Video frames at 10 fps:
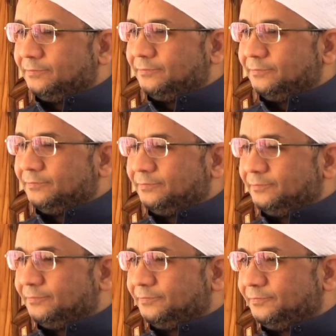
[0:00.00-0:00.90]
kind of
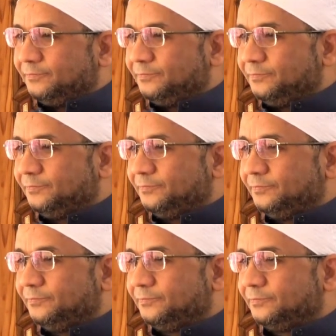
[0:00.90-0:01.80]
spending time with their
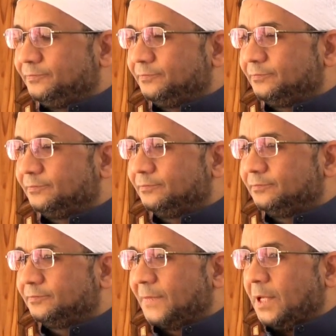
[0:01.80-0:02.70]
family.
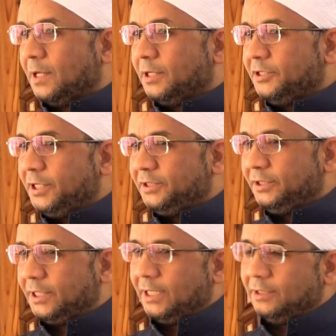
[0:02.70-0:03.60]
Yeah,
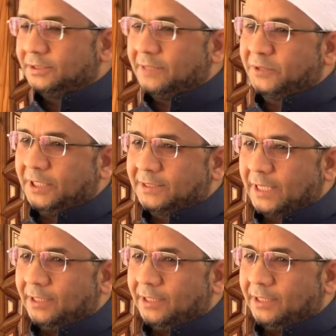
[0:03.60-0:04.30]
they can. Sometimes